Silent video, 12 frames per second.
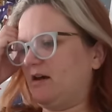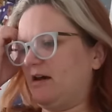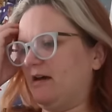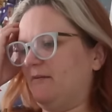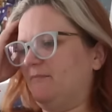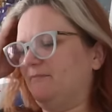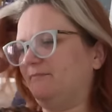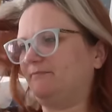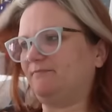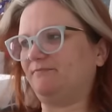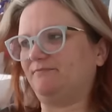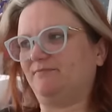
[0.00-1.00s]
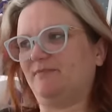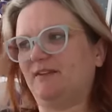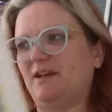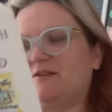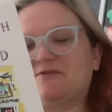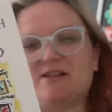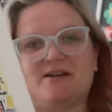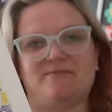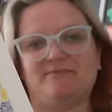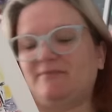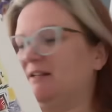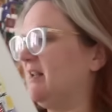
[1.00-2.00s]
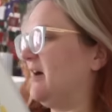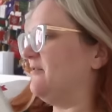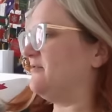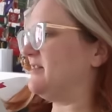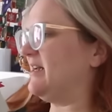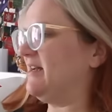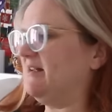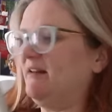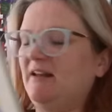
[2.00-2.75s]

Um, loved it. Loved it,